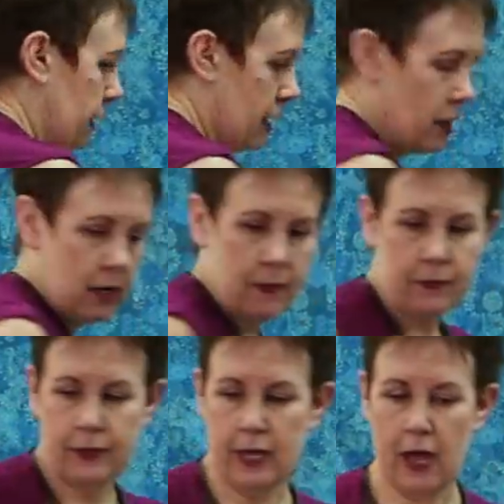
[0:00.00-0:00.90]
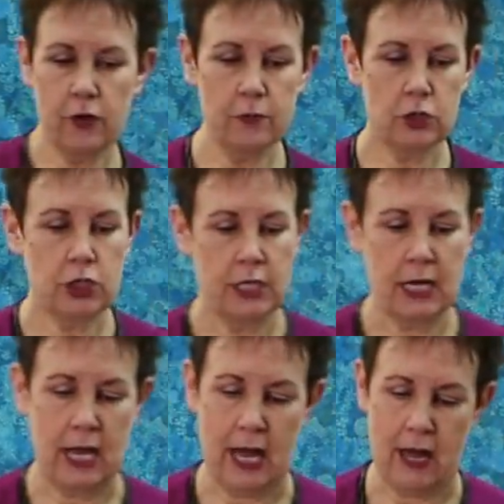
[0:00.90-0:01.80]
there. The other machine I
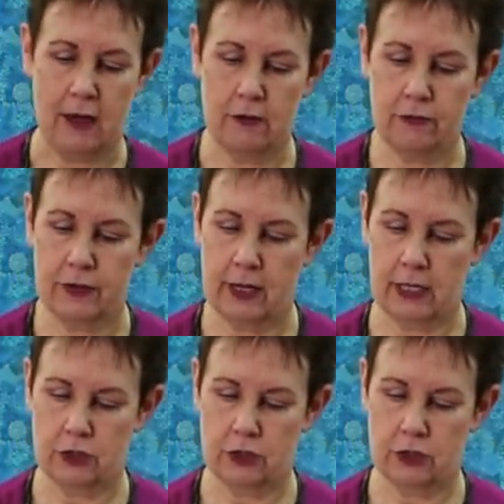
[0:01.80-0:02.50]
have that I'm going to